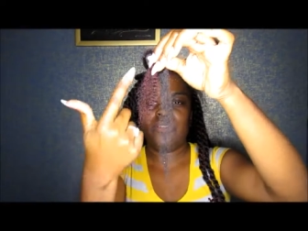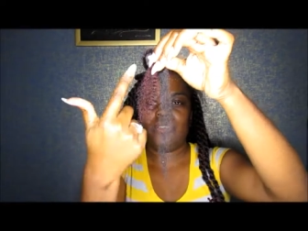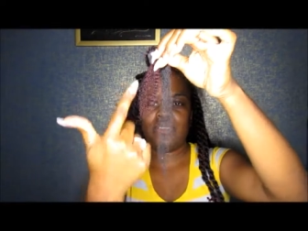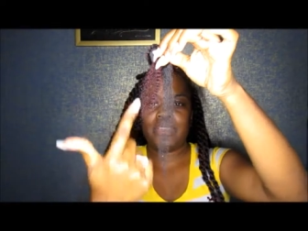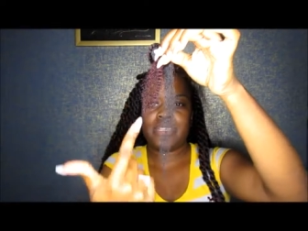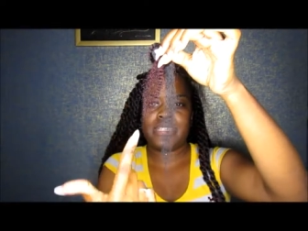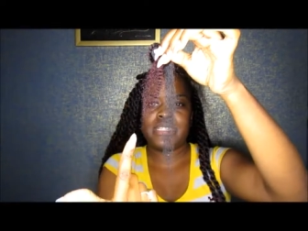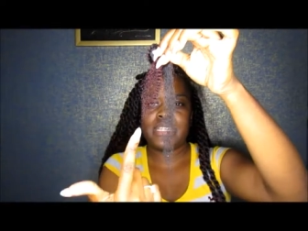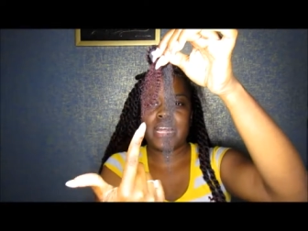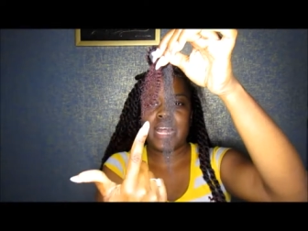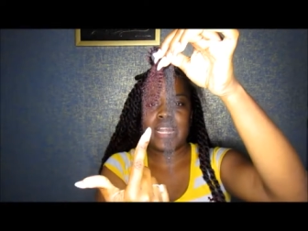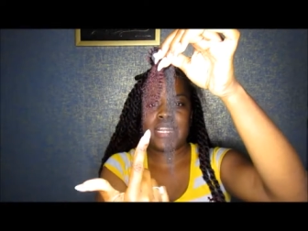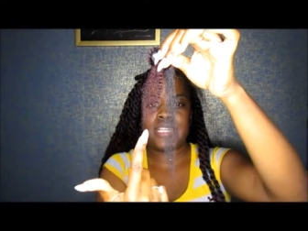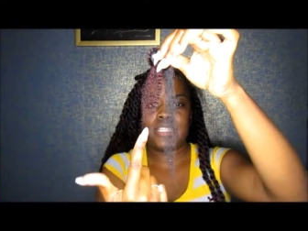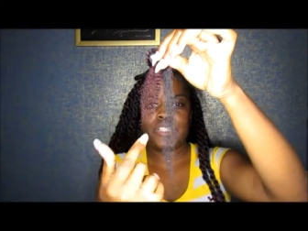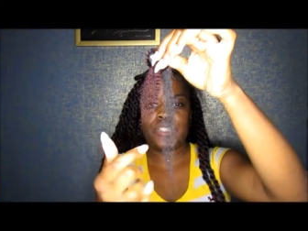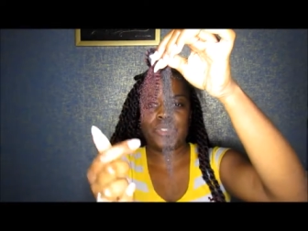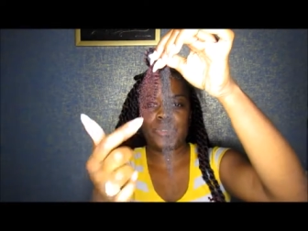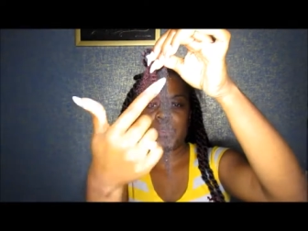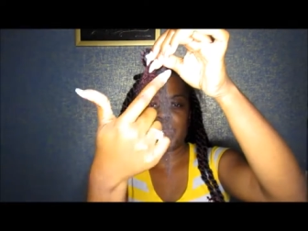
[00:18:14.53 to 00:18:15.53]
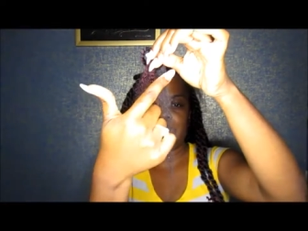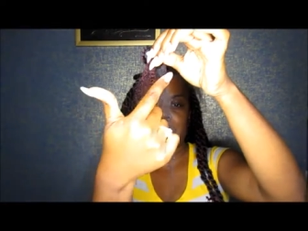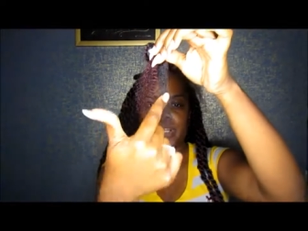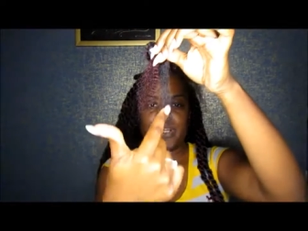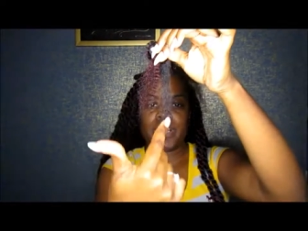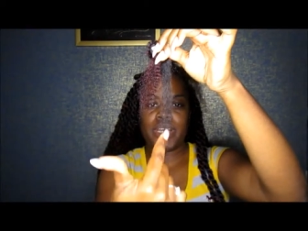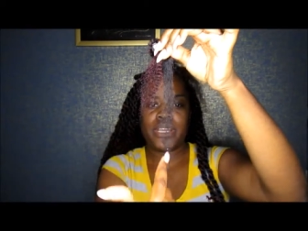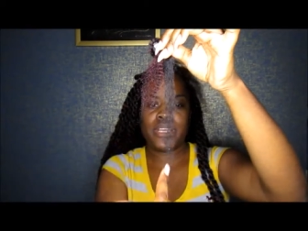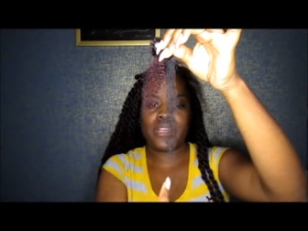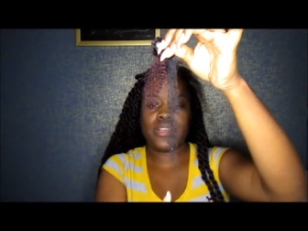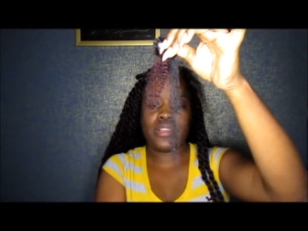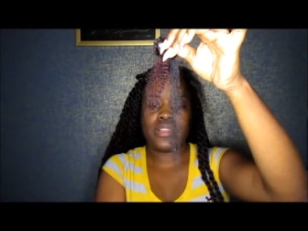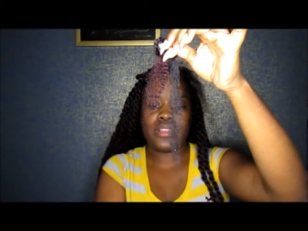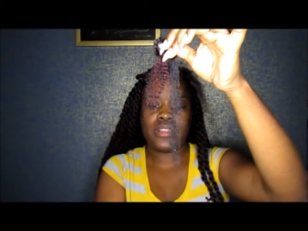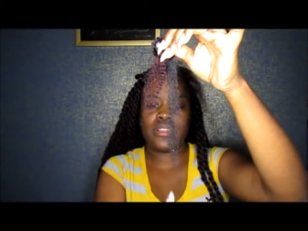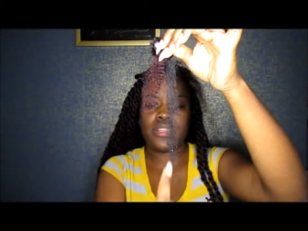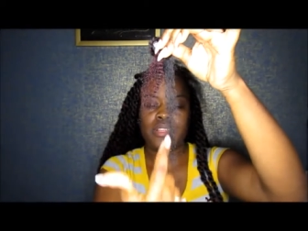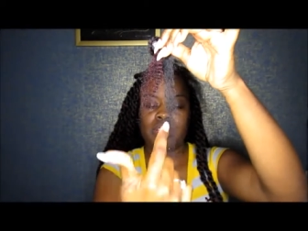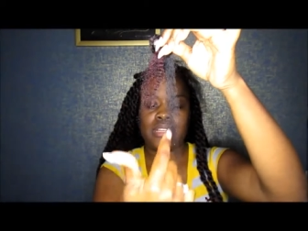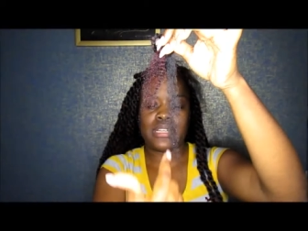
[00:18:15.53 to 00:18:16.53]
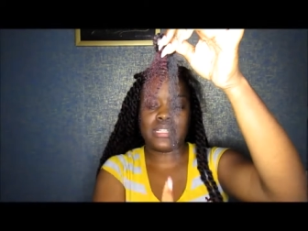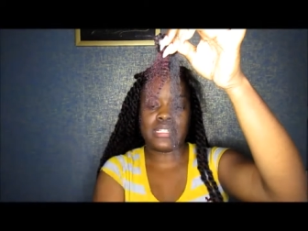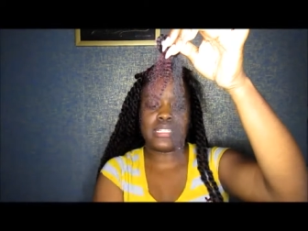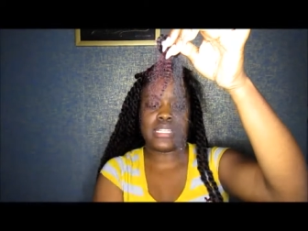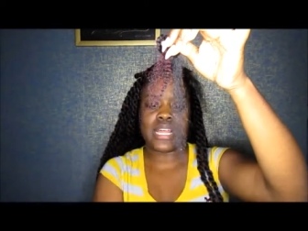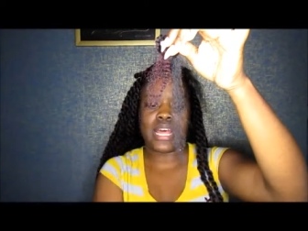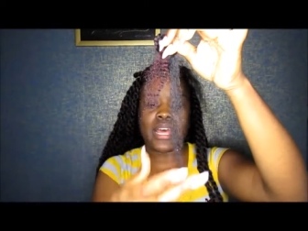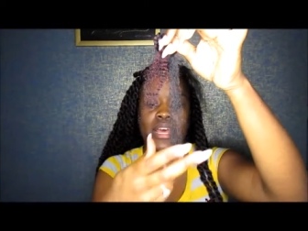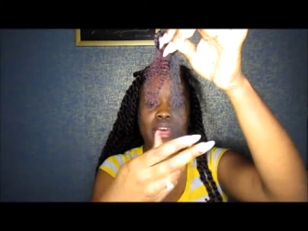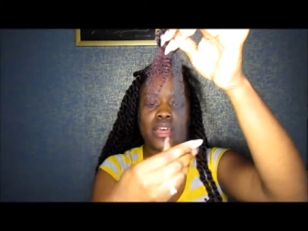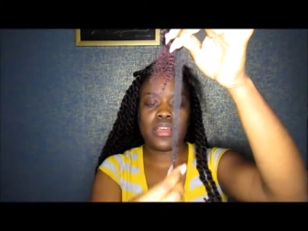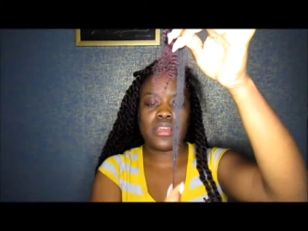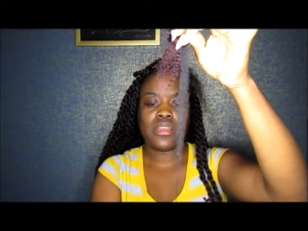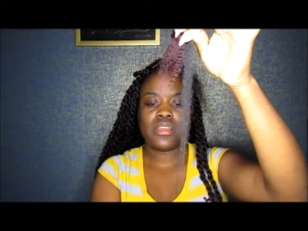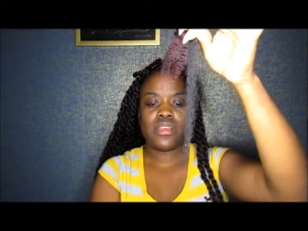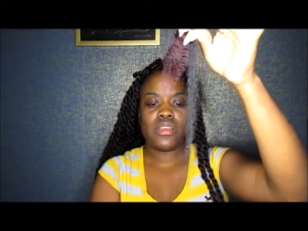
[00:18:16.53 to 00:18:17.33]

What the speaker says: this side is shorter than this side.